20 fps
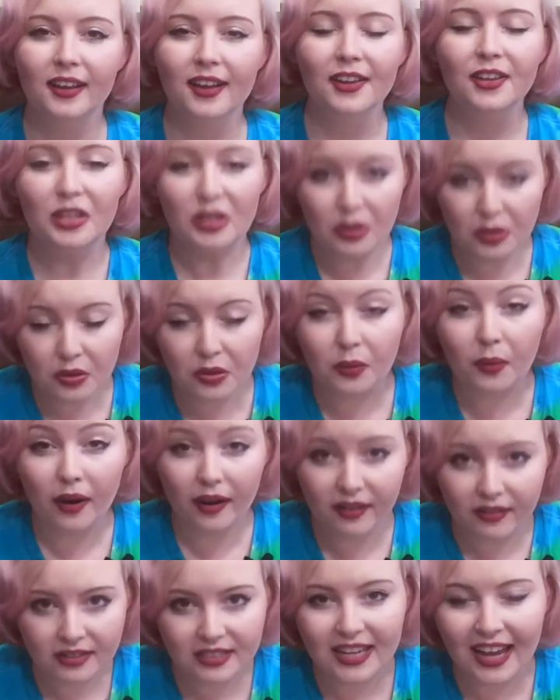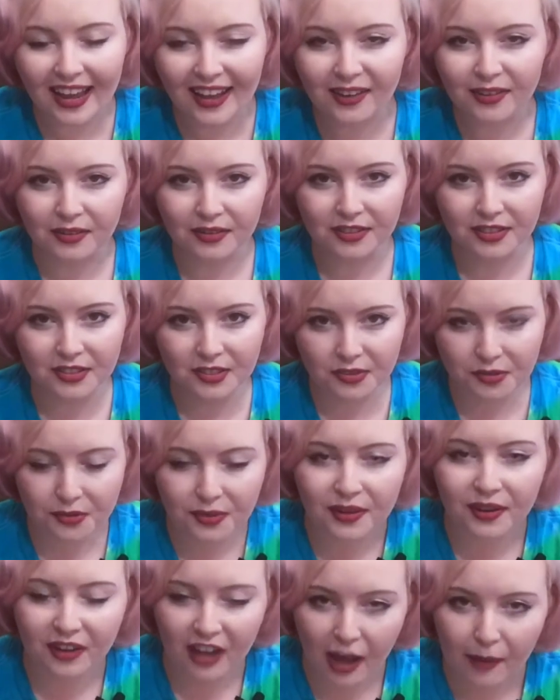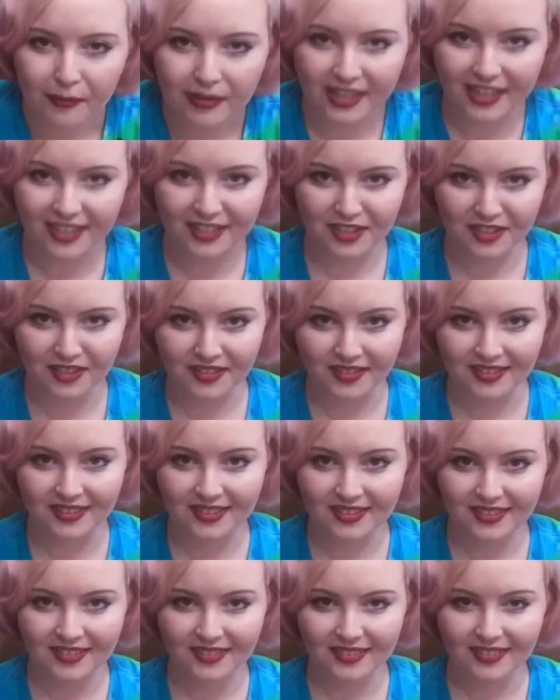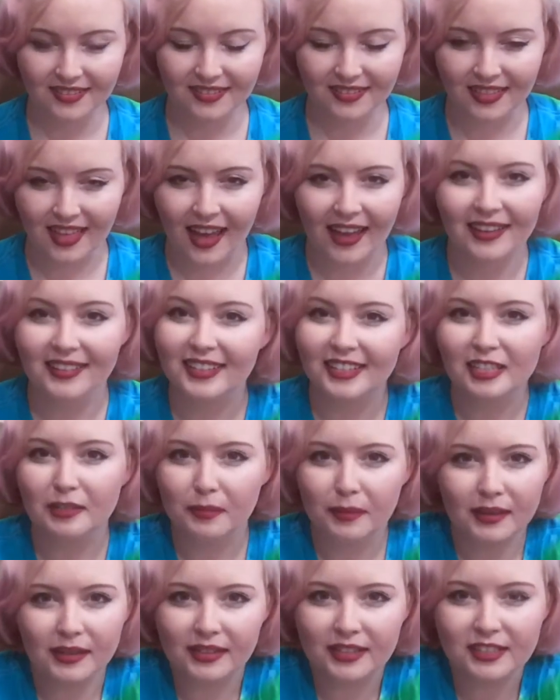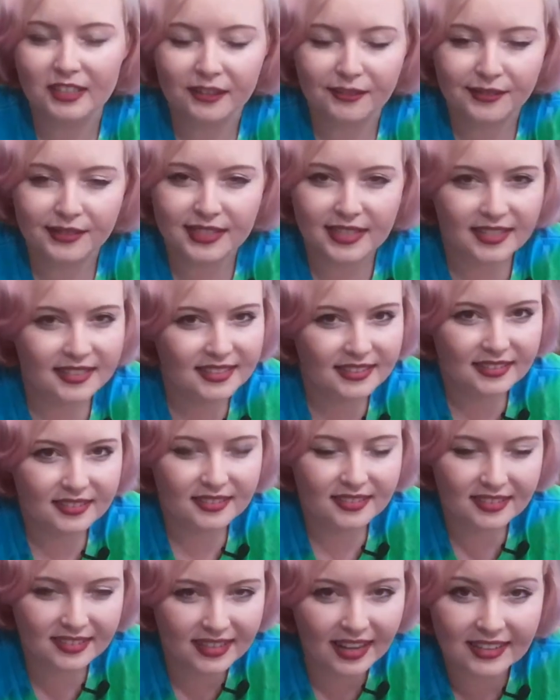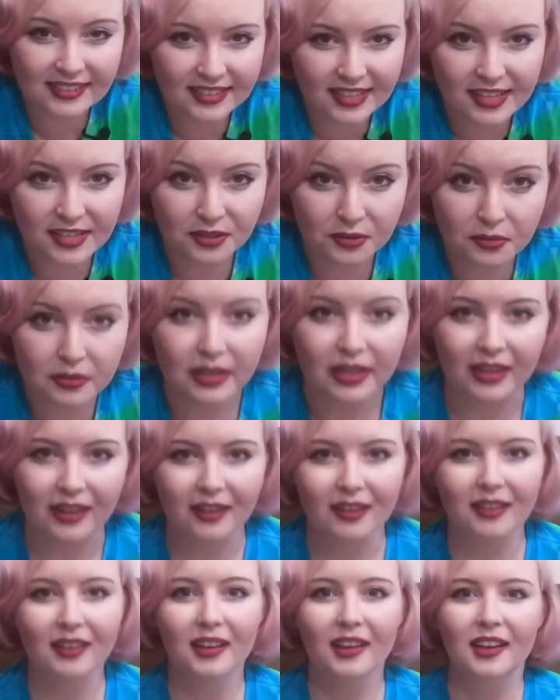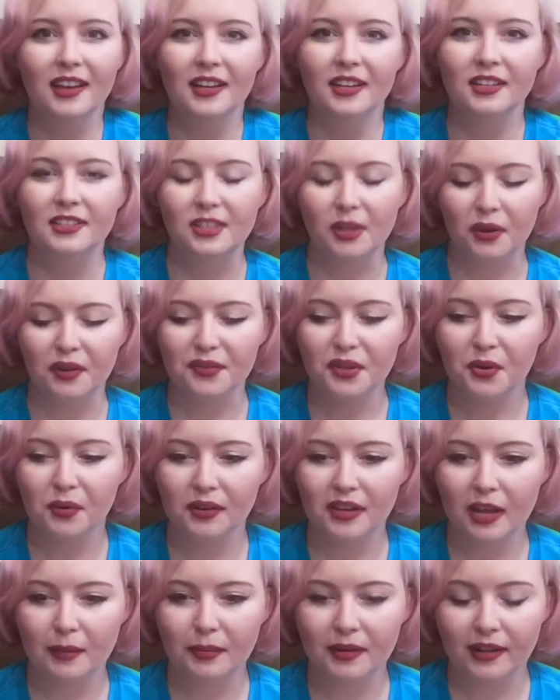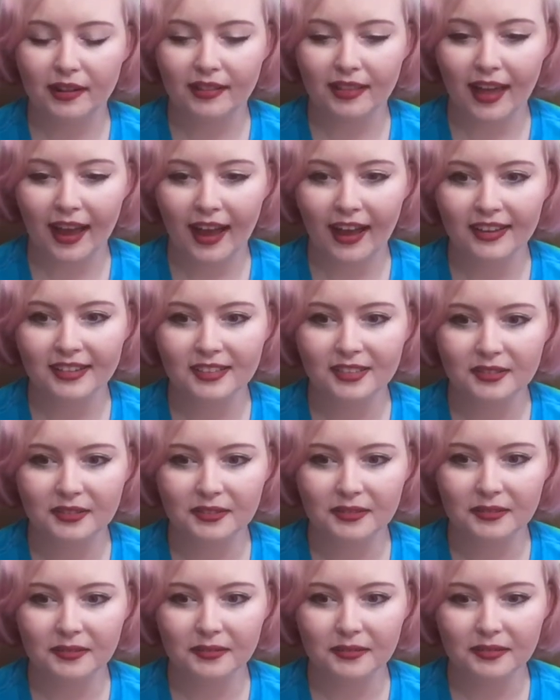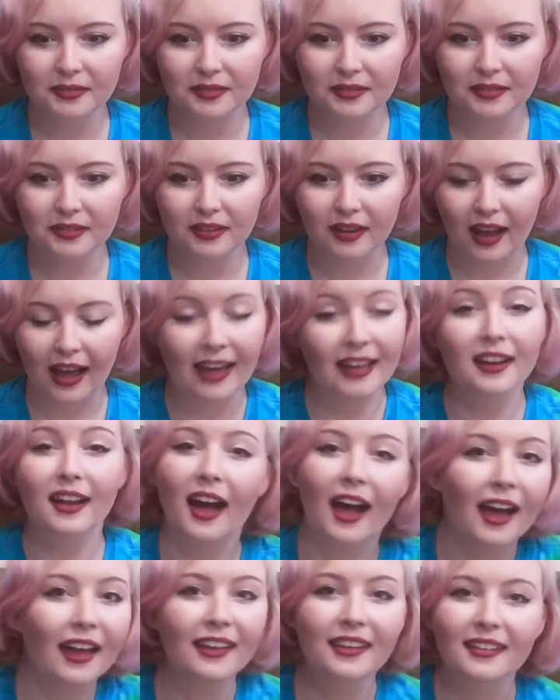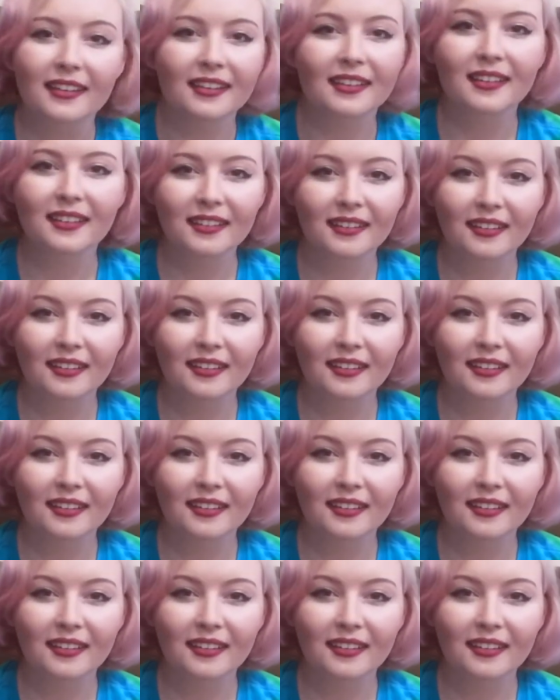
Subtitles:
you are entitled to the accommodations that disability services says that you need. So if you end up in a class, I